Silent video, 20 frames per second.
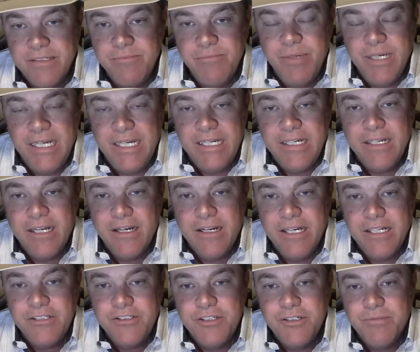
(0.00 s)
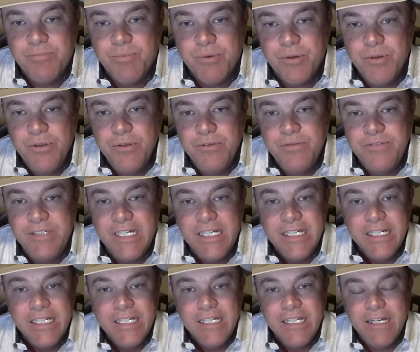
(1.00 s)
in bidding, they'll get you approved.
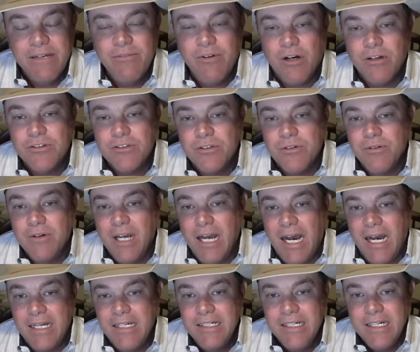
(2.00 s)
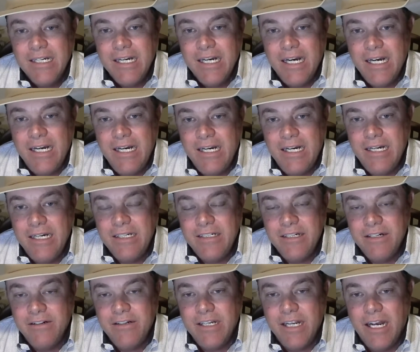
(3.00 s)
They've also got
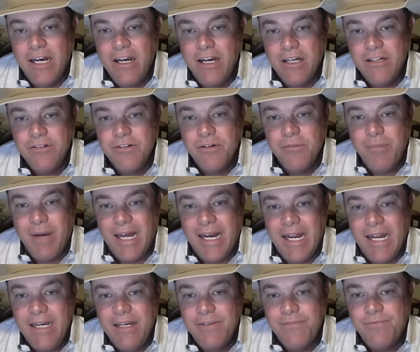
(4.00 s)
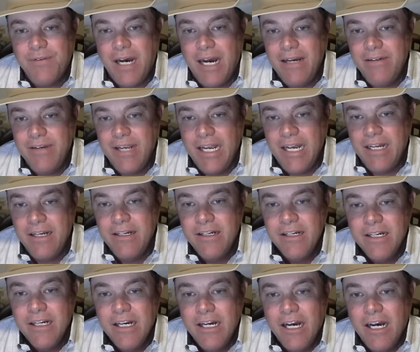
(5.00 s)
nearly 100, about 85
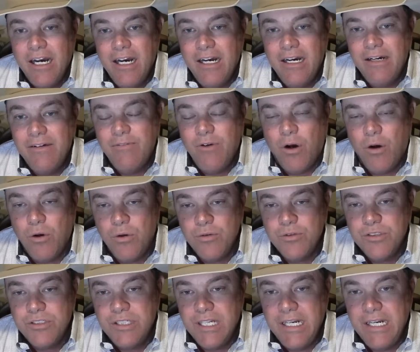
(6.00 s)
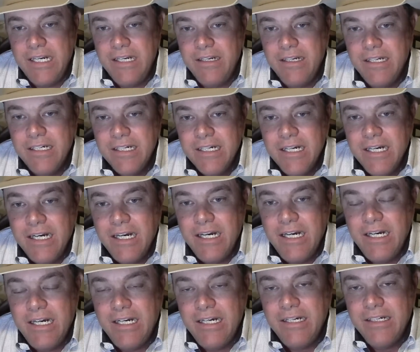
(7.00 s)
head of Holstein
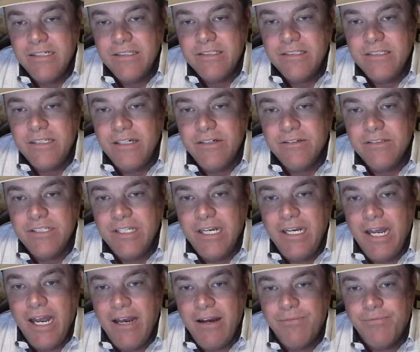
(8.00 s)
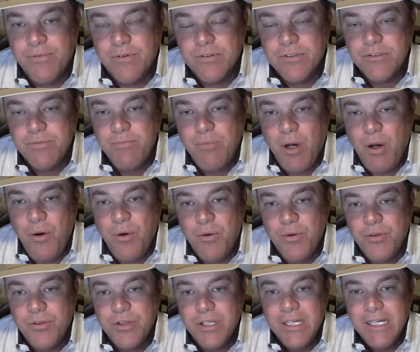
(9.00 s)
steers and heifers,
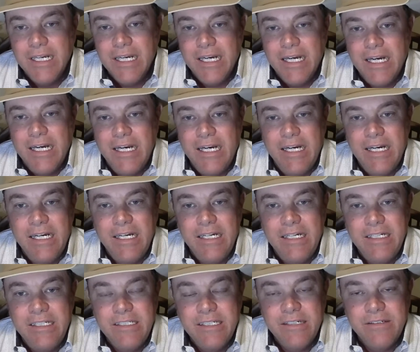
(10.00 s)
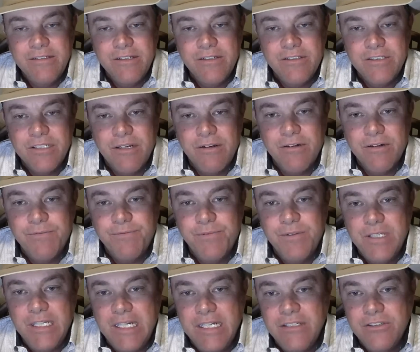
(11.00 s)
both. They're selling them
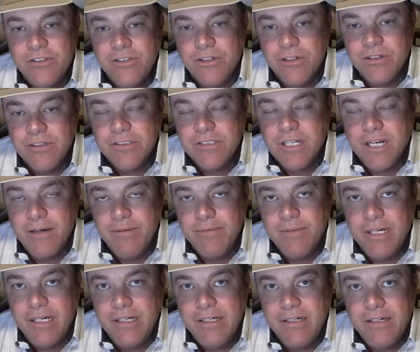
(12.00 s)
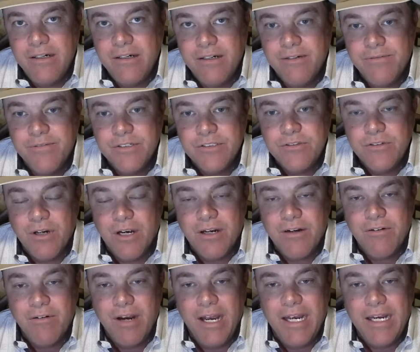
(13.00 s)
for the insurance, come off a
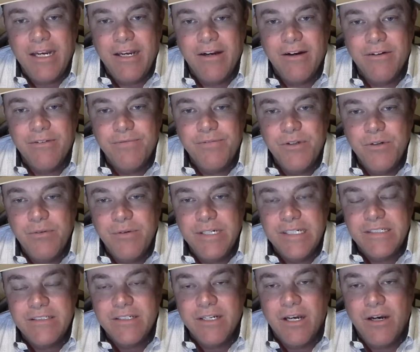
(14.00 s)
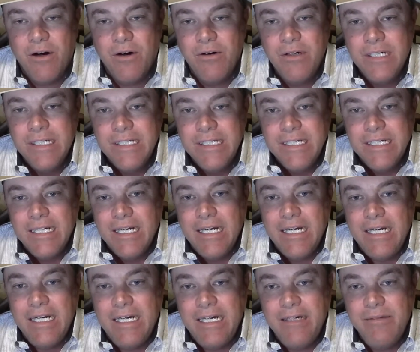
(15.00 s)
truck wreck here a few weeks ago.
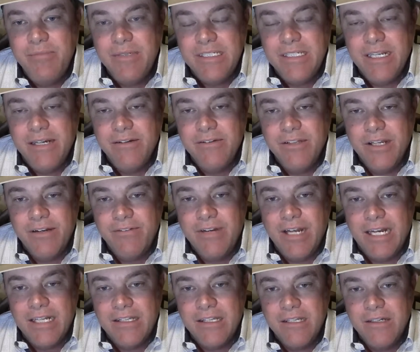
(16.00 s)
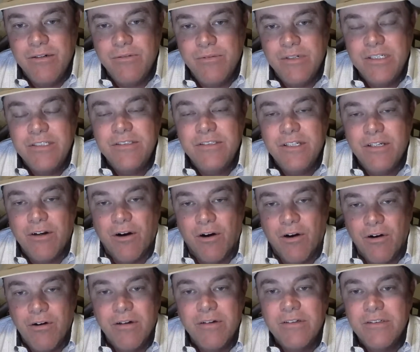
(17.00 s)
But they've got the ones that are
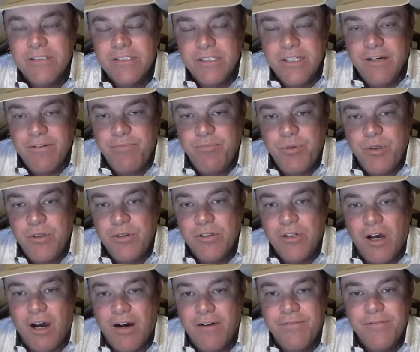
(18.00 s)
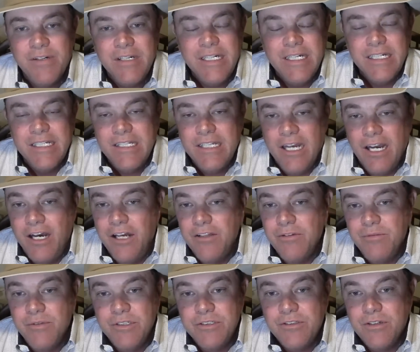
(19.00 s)
hurt and stuff pulled off. The
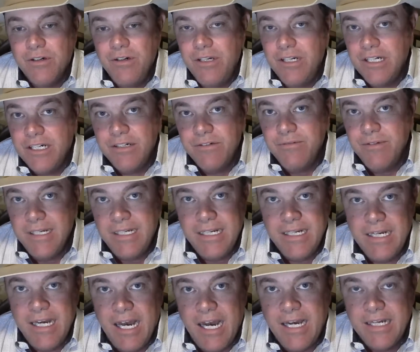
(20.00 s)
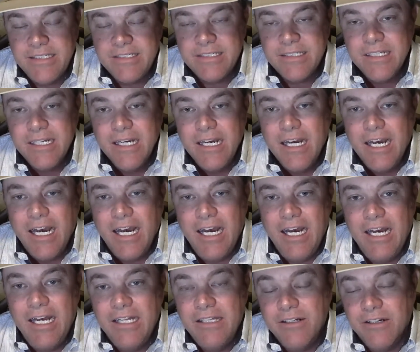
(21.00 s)
other ones are looking really nice.
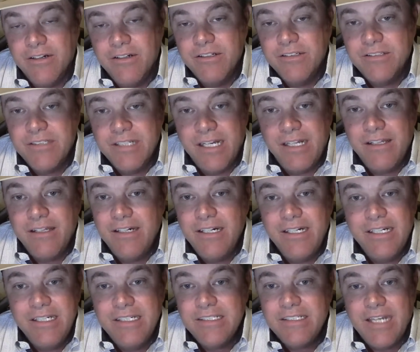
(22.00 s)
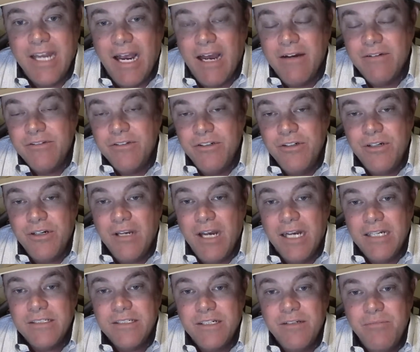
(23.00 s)
They're going to sell at a discount, and you
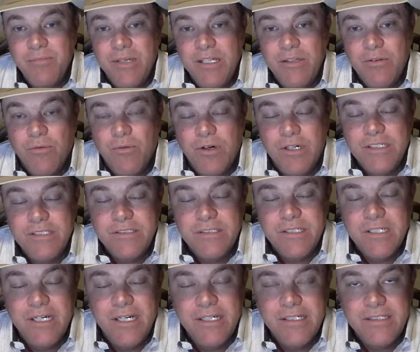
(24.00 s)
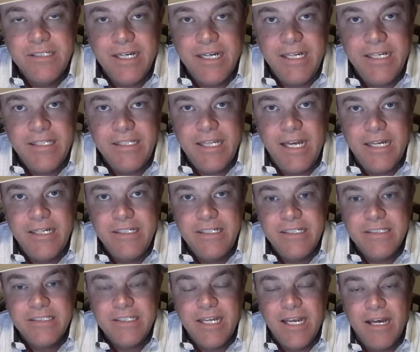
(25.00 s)
guys could be the ones to get that
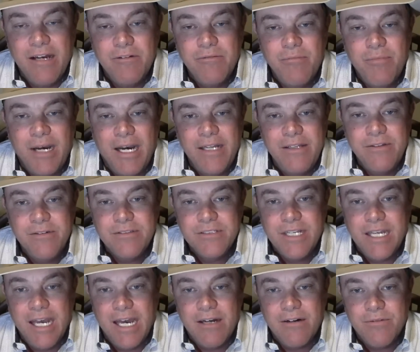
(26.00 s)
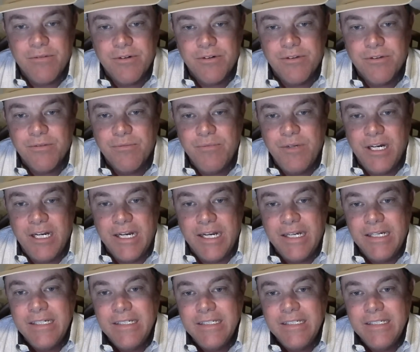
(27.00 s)
discount and buy those cattle worth the money.